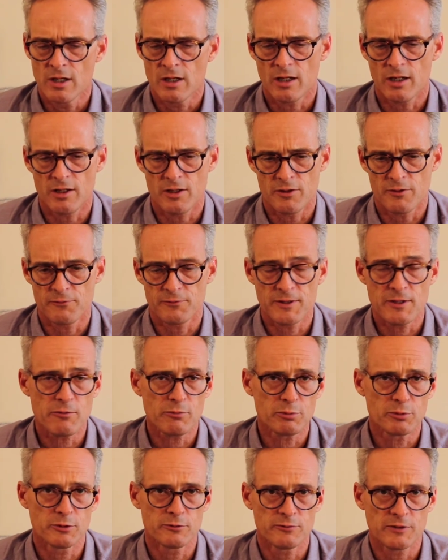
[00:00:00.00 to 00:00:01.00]
The flavor
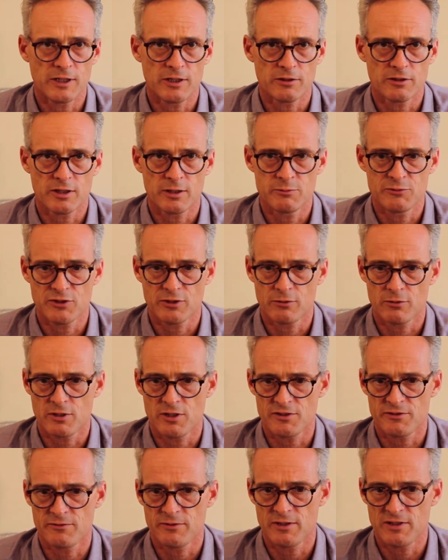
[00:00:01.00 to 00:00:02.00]
profile comes
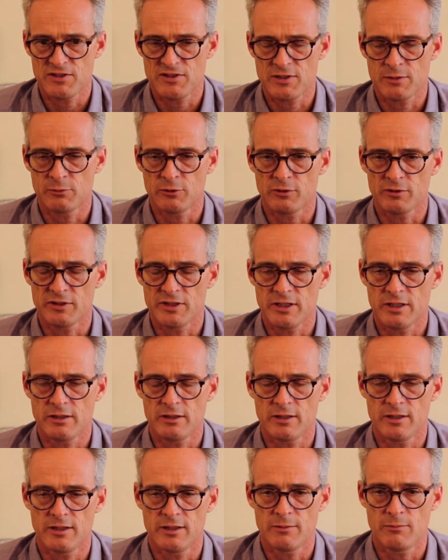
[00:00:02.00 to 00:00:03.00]
across very similarly,
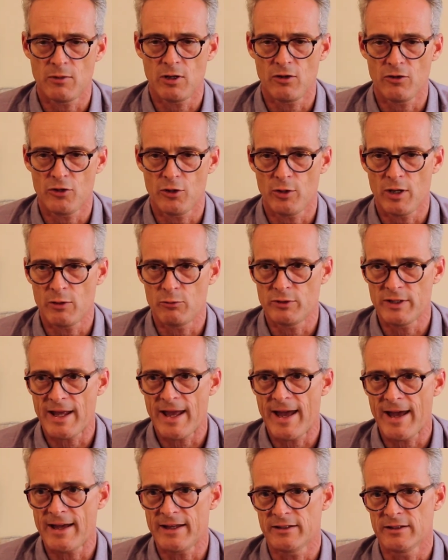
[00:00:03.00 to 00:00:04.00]
although I would
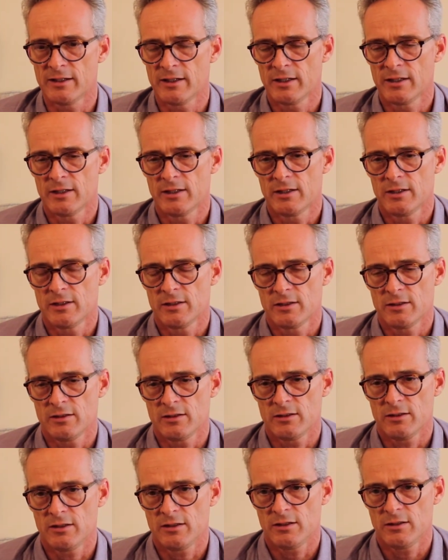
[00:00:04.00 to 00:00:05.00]
add
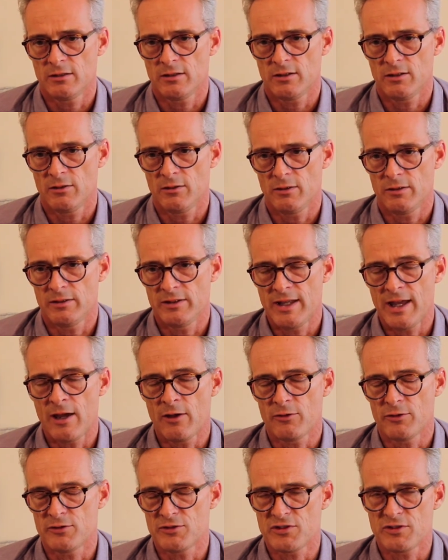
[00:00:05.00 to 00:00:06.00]

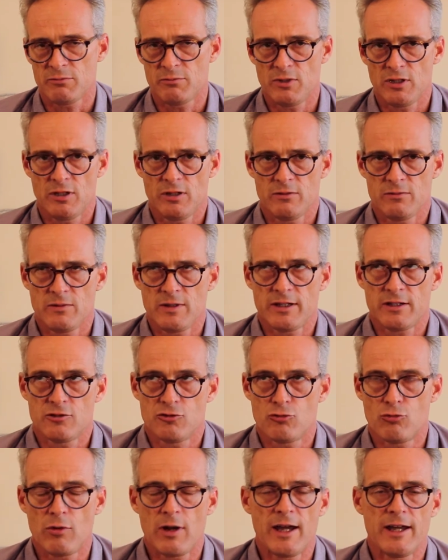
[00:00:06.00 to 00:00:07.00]
now there's some like a
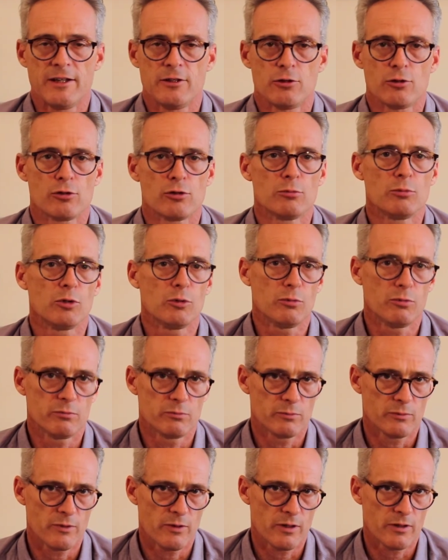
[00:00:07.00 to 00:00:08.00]
dried herbal
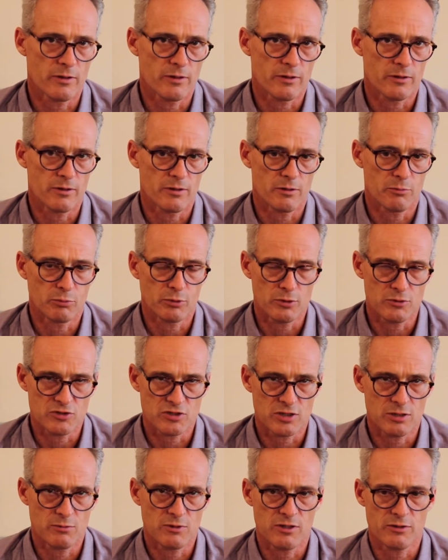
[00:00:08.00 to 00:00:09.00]

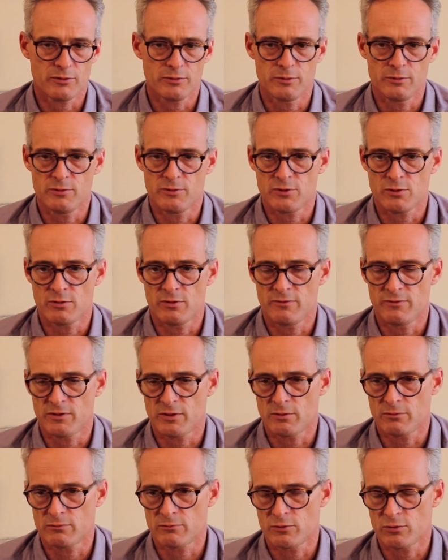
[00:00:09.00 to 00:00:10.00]
approach coming through, sort of a
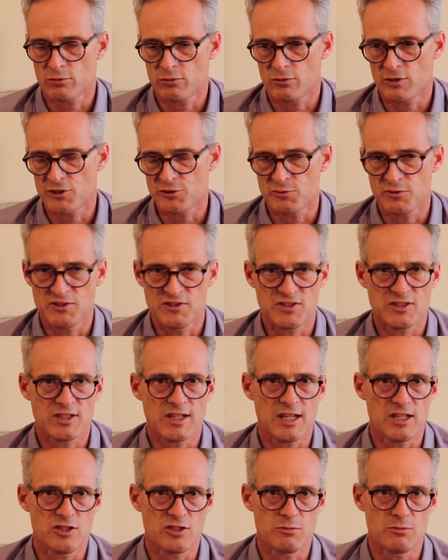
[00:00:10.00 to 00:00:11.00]
cross between
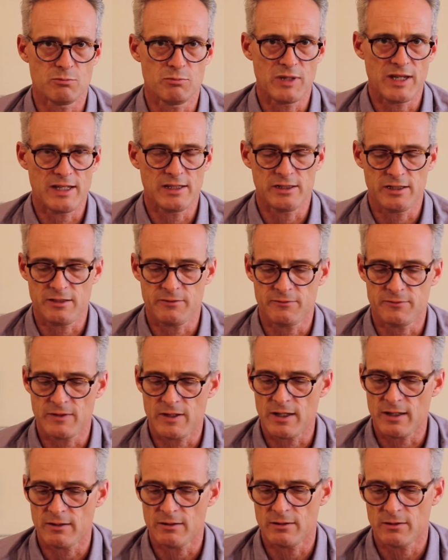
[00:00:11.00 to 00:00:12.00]
sage and bay leaf,
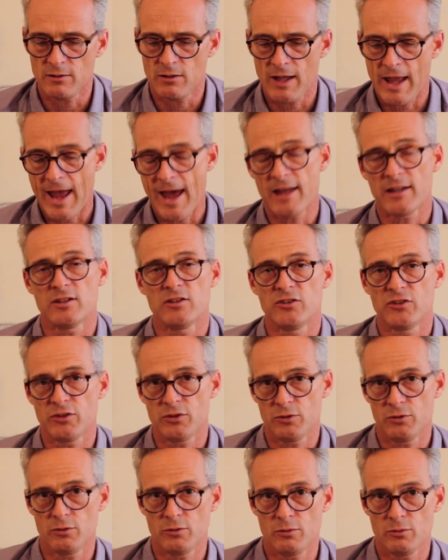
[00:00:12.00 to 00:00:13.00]
added
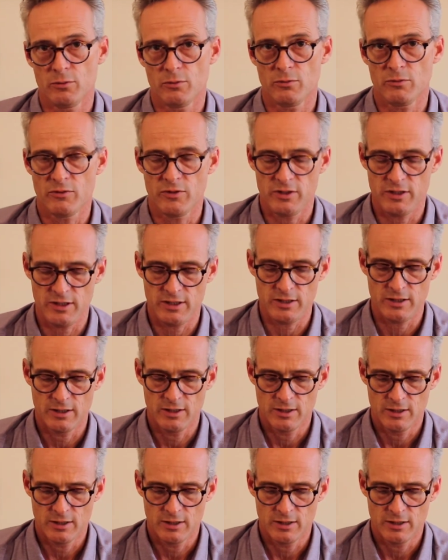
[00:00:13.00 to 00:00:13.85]
to the